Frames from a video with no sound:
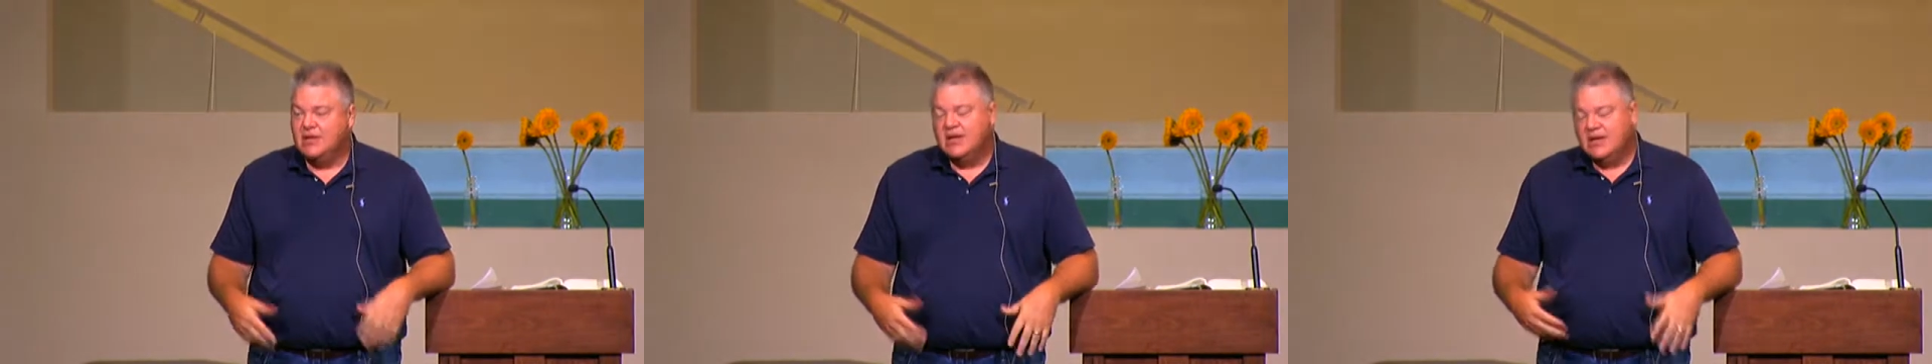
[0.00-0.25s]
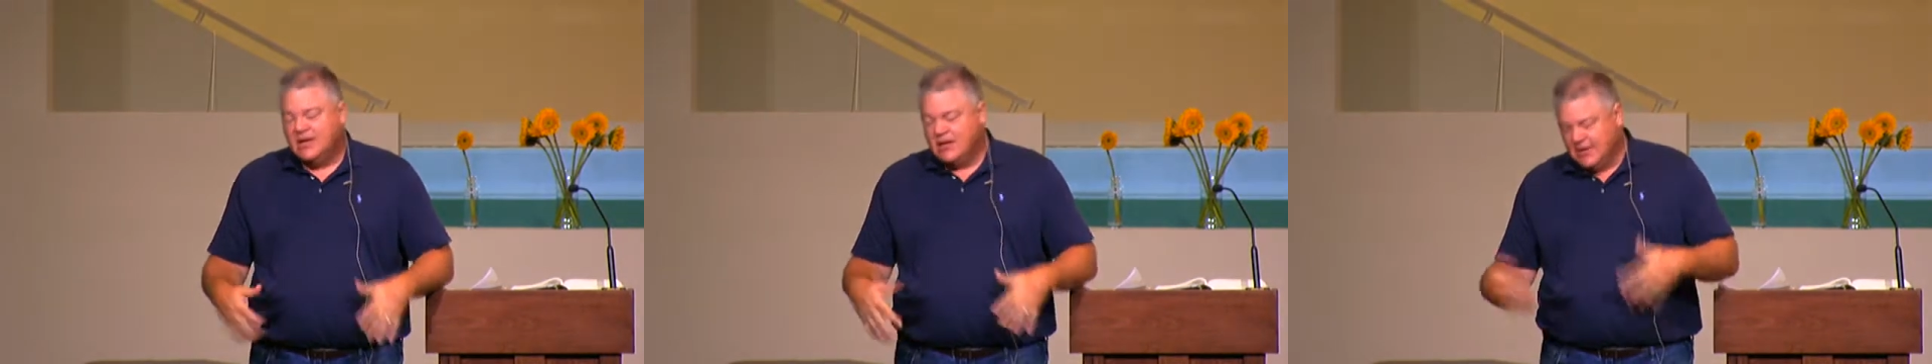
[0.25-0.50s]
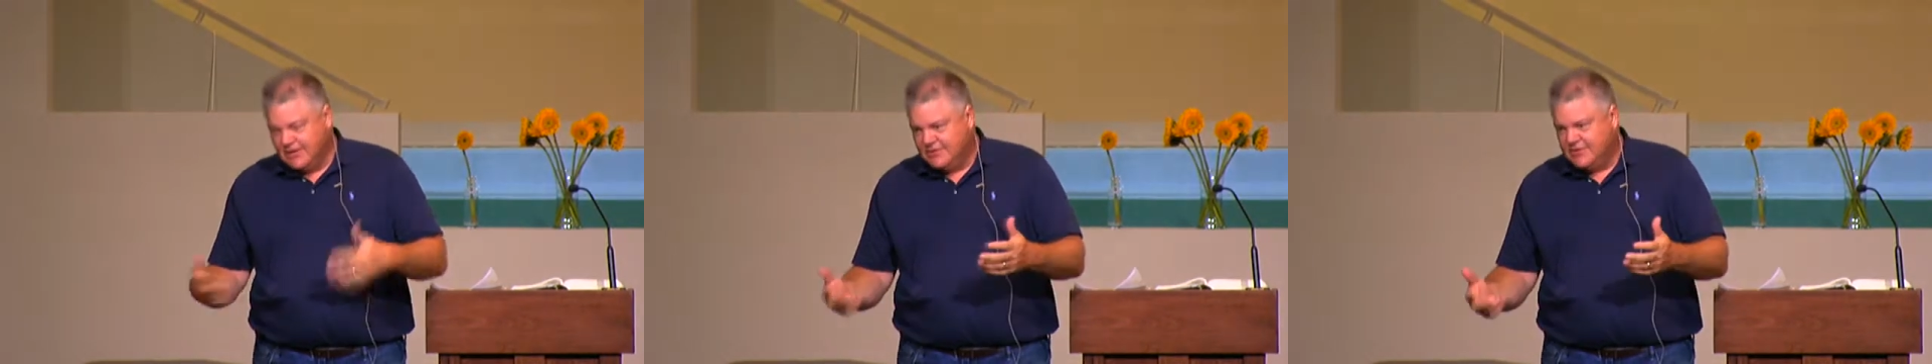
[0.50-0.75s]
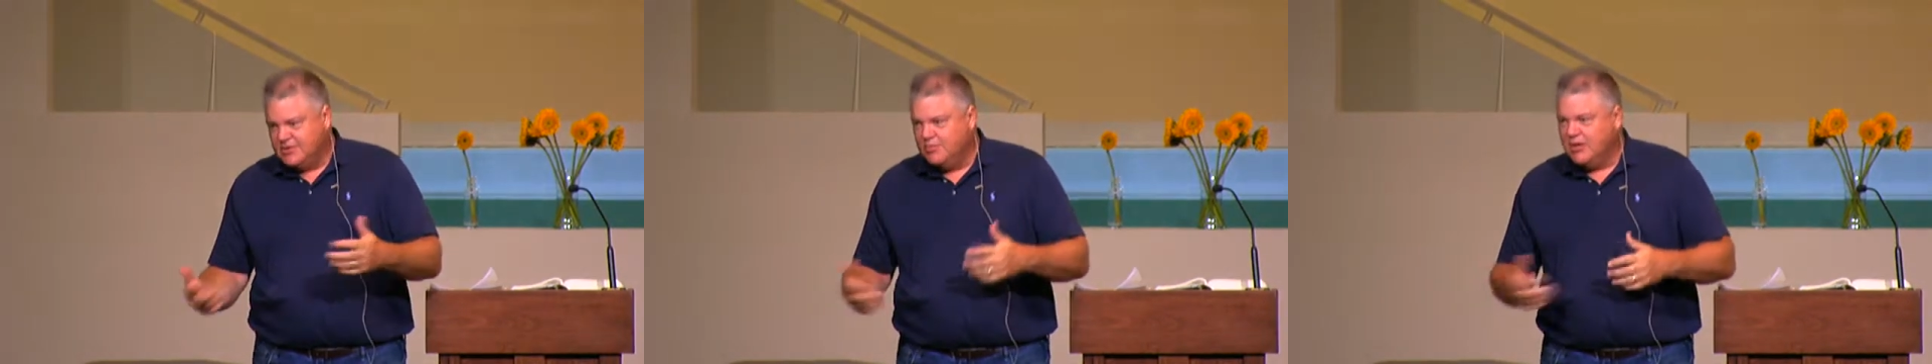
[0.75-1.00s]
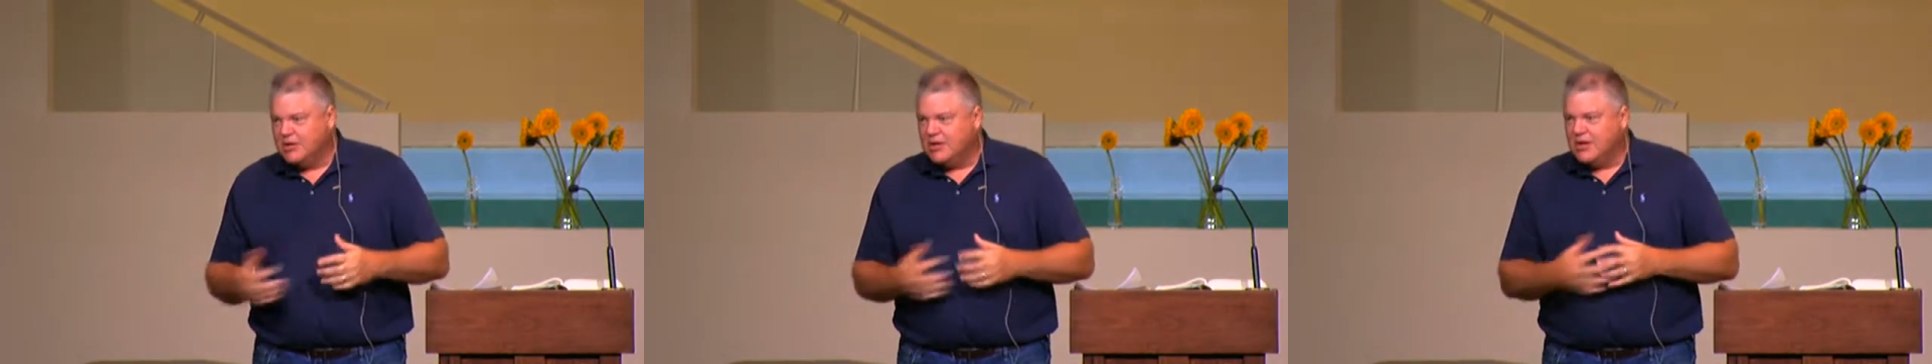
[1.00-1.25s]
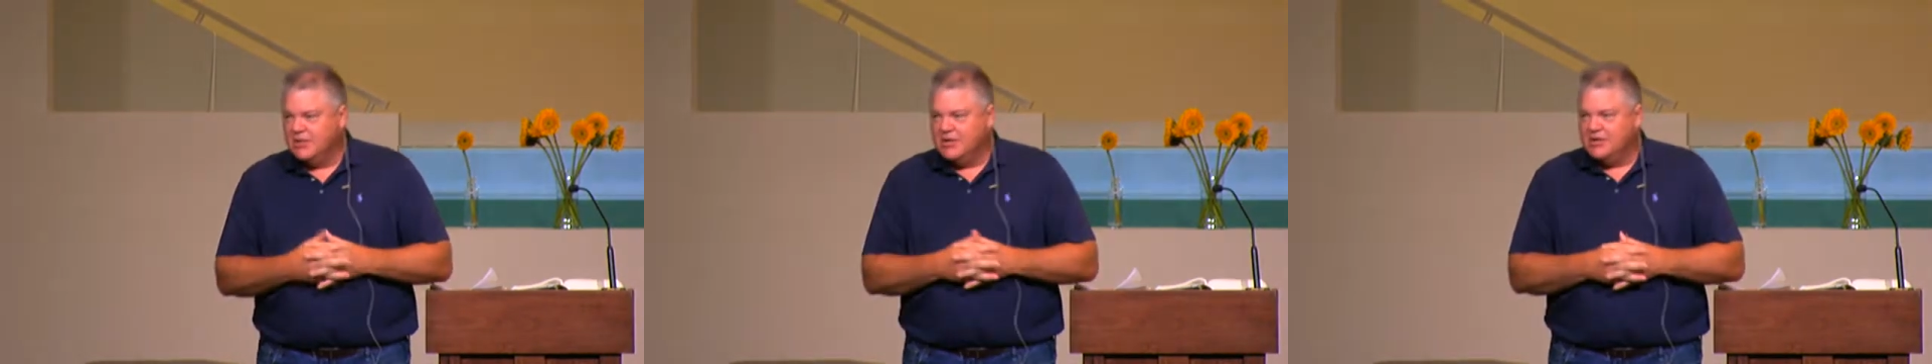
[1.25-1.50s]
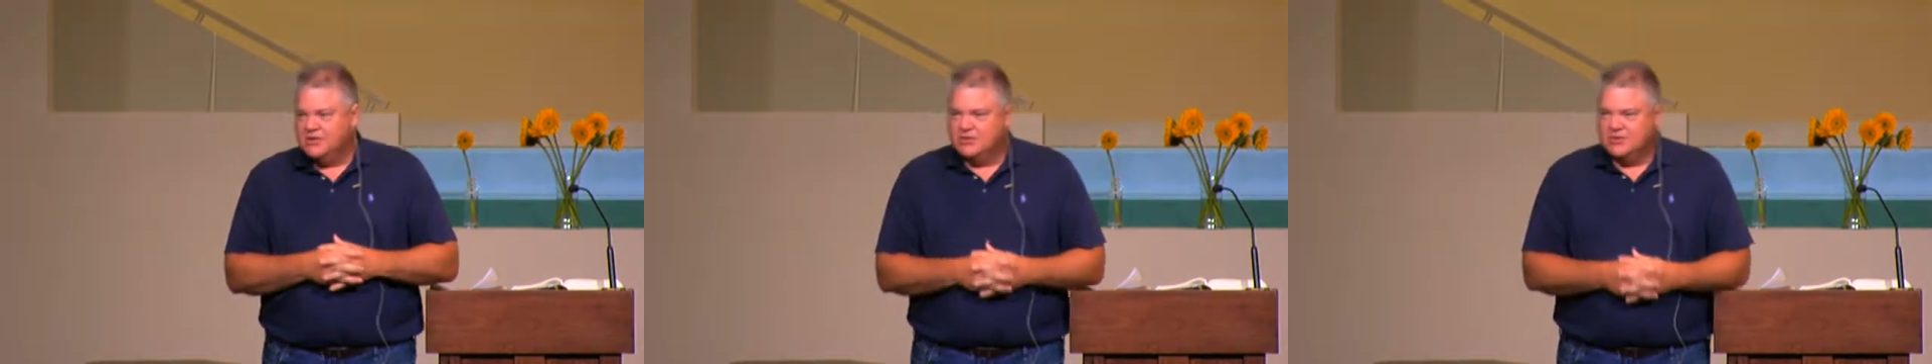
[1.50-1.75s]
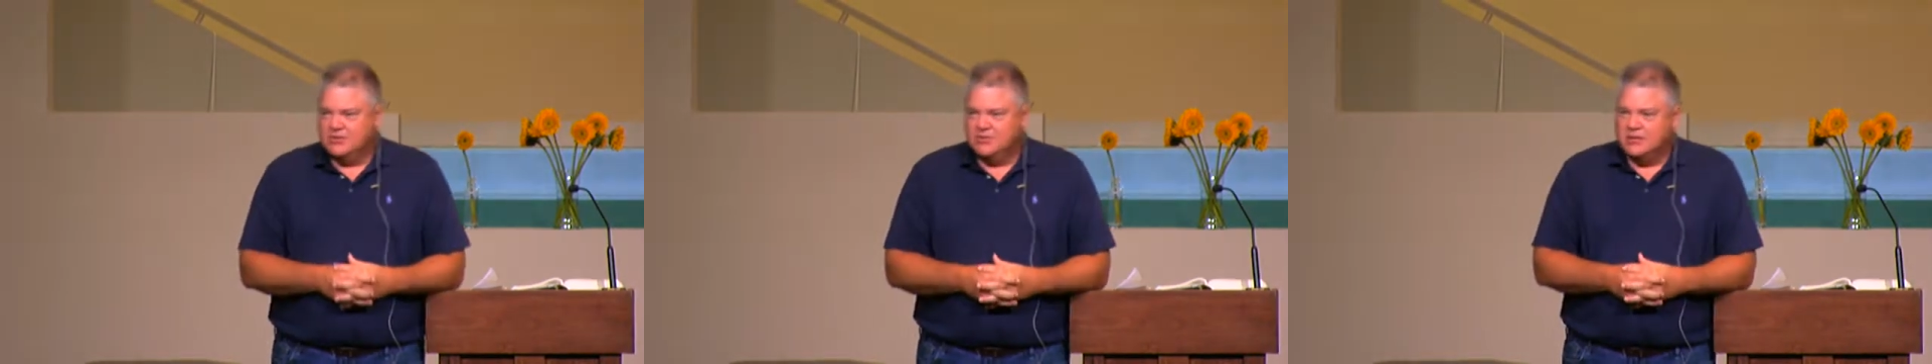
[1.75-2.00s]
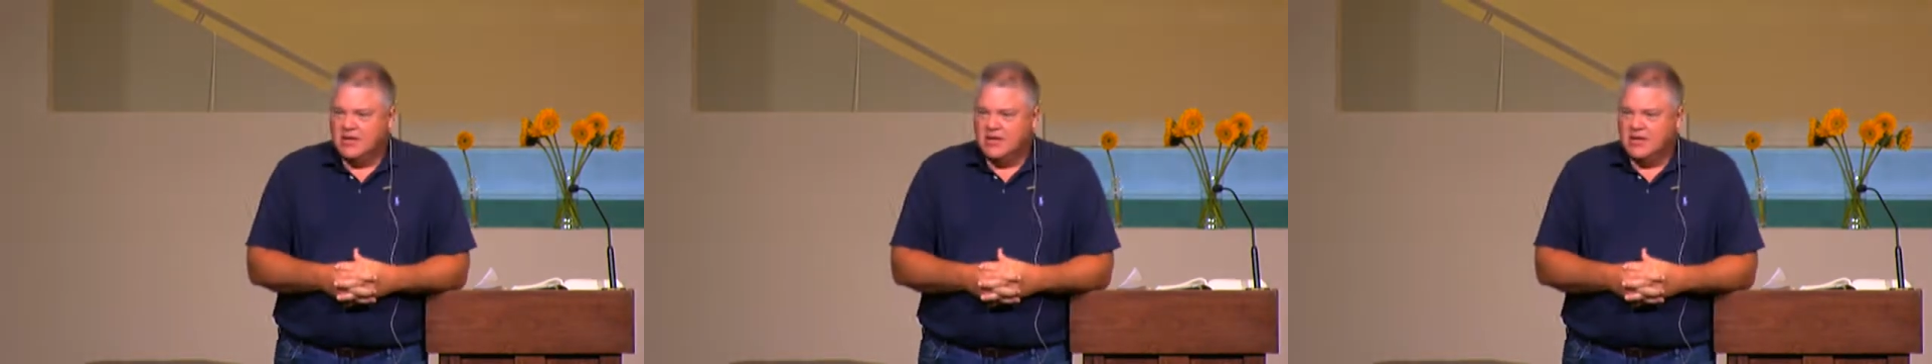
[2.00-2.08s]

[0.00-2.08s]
and leave it to beer companies to